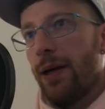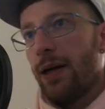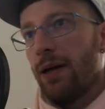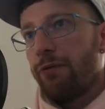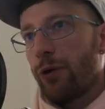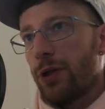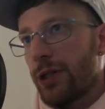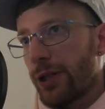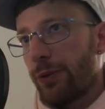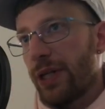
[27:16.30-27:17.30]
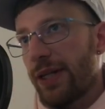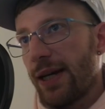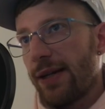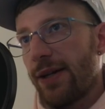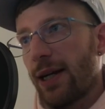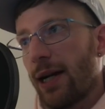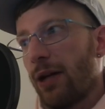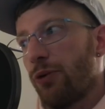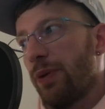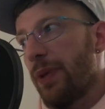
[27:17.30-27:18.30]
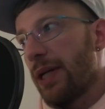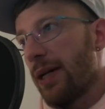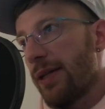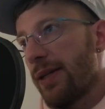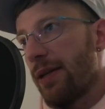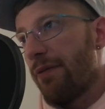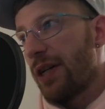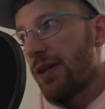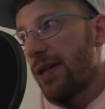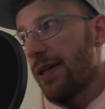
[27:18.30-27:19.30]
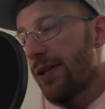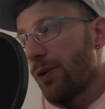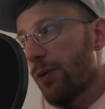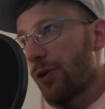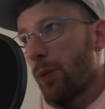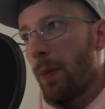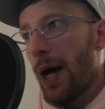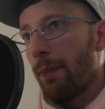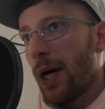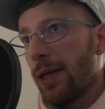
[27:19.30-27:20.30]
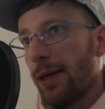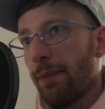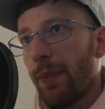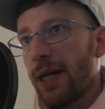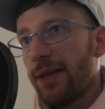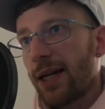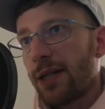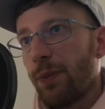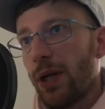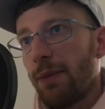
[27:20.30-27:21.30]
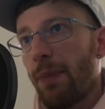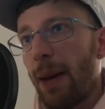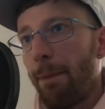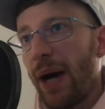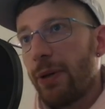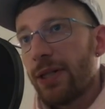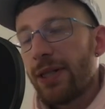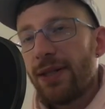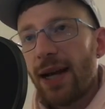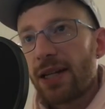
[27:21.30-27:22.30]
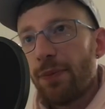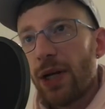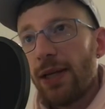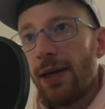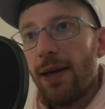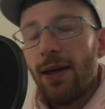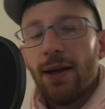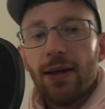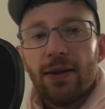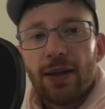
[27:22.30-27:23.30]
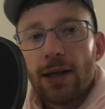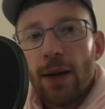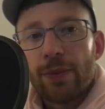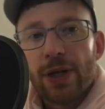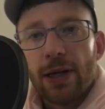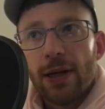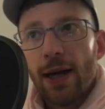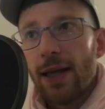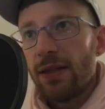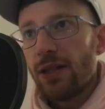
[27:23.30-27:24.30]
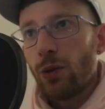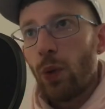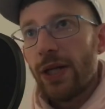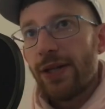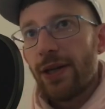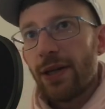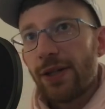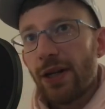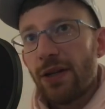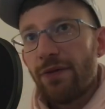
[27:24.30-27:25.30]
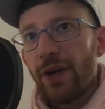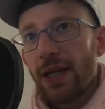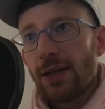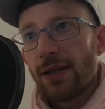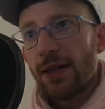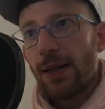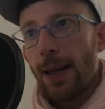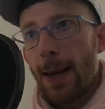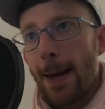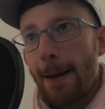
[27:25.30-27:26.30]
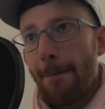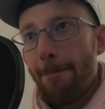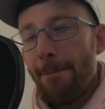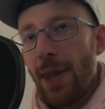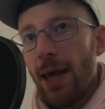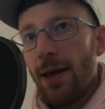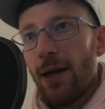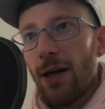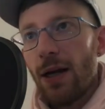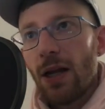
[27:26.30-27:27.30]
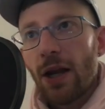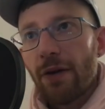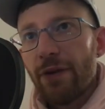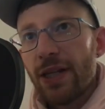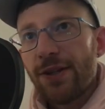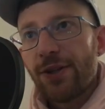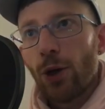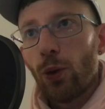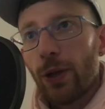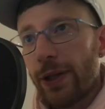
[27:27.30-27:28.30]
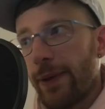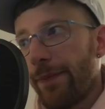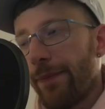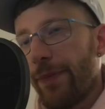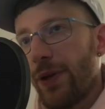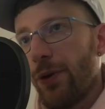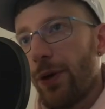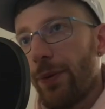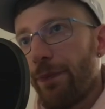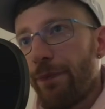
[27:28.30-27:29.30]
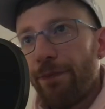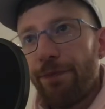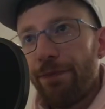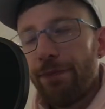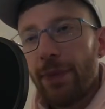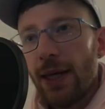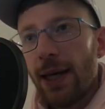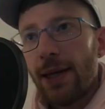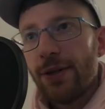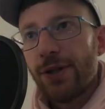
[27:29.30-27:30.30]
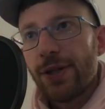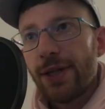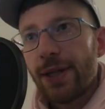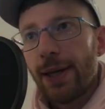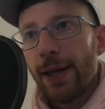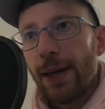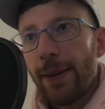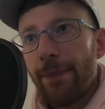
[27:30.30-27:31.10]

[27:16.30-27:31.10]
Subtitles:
foreigners criticize their country, because it's also my money, my tax money, my parents' tax money that comes here and is wasted on such things. A lot of it is stolen, you know, and it's just a